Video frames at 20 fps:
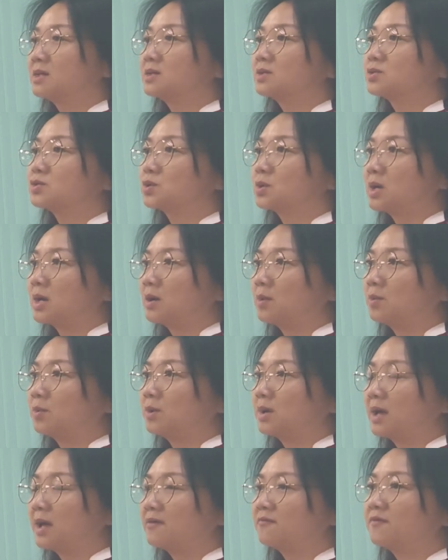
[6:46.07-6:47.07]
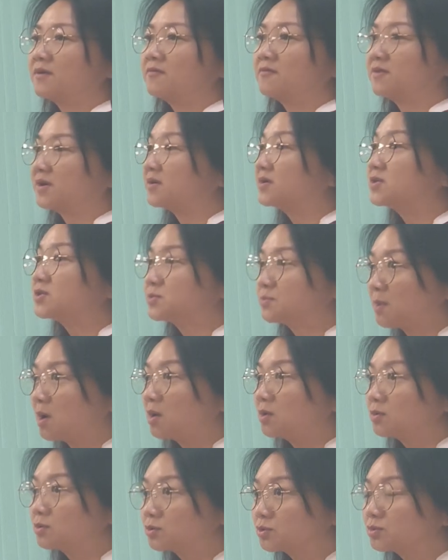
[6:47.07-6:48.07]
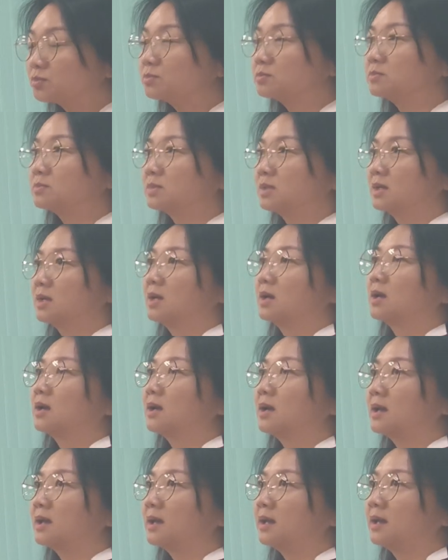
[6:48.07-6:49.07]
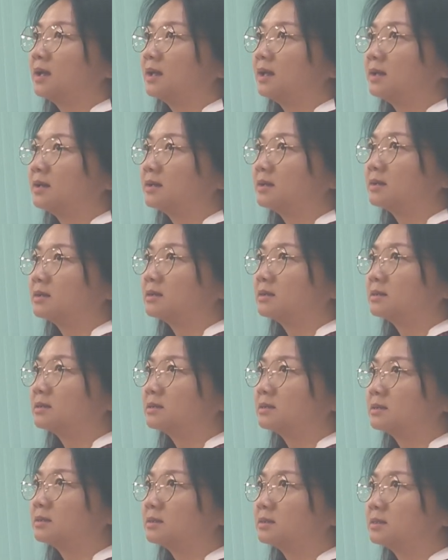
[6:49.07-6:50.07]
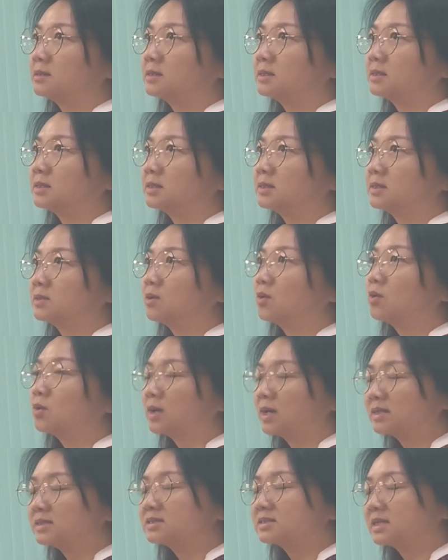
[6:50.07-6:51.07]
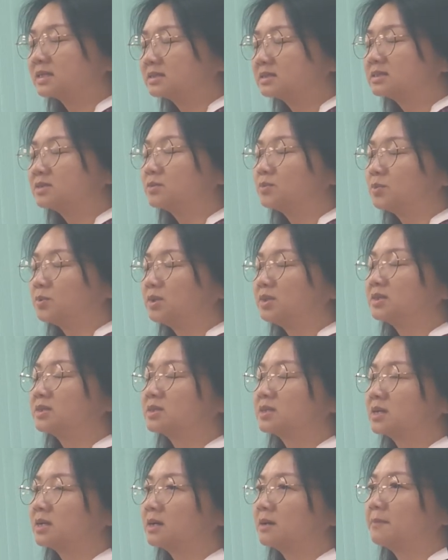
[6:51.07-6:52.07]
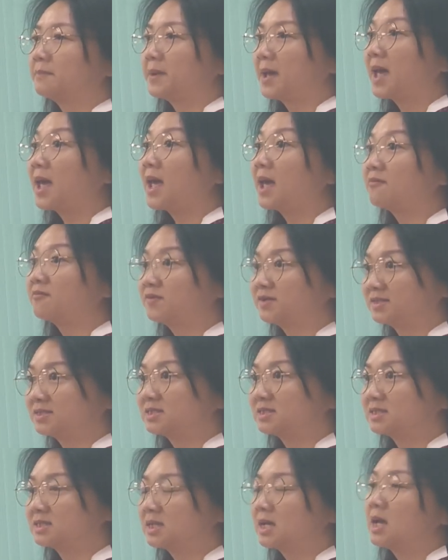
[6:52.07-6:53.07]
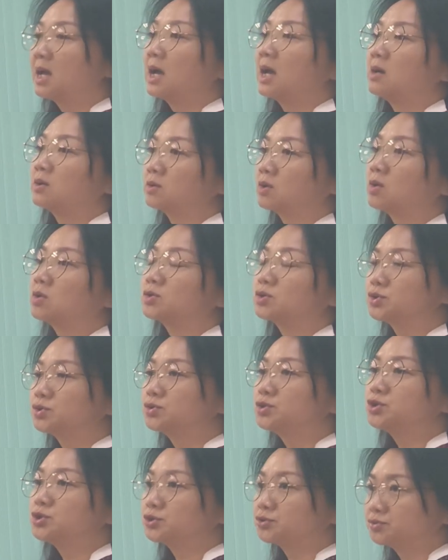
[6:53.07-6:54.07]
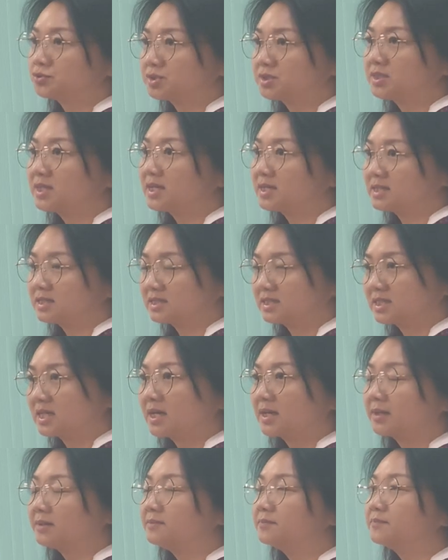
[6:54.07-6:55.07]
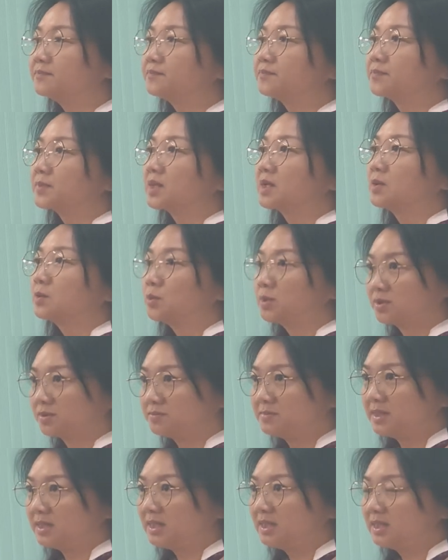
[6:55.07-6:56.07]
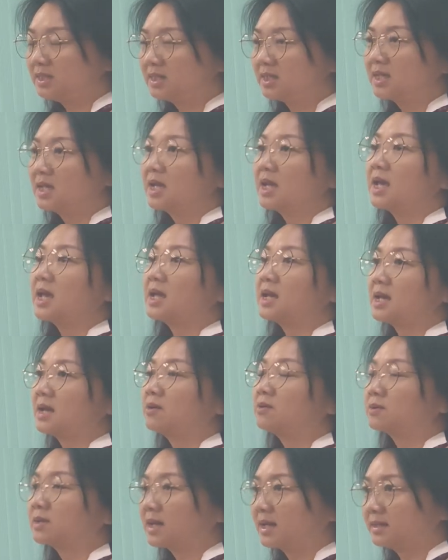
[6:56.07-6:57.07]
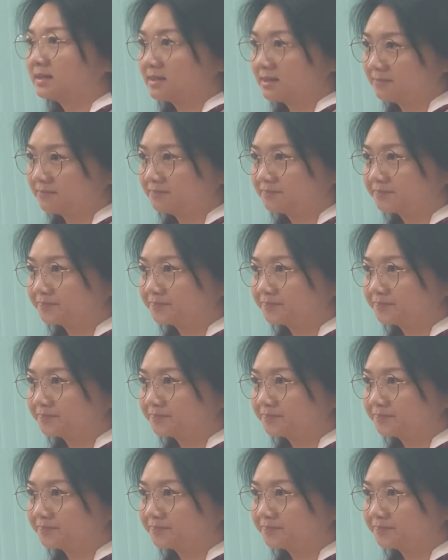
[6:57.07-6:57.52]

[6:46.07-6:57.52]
So I will have a very small group, and or I started with pair first. I'll call 2 children at a time with me, and I'll guide them.